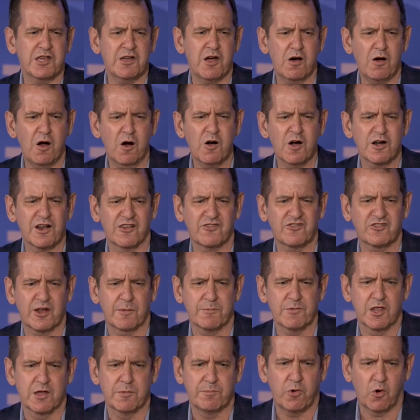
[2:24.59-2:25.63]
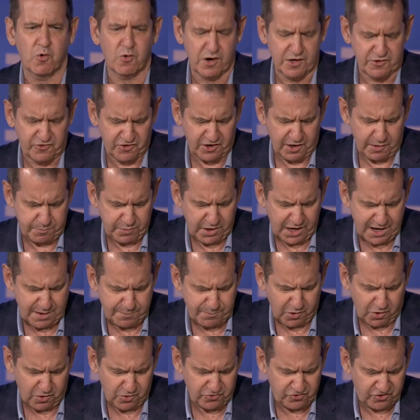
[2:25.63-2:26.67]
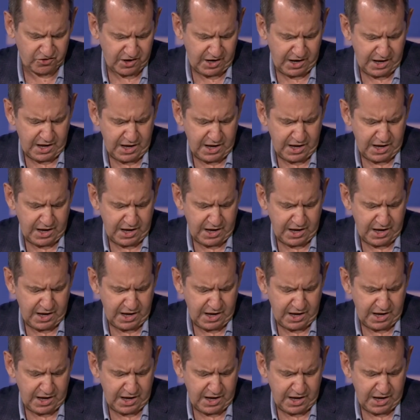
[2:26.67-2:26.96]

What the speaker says: hard at some of the points in the papers.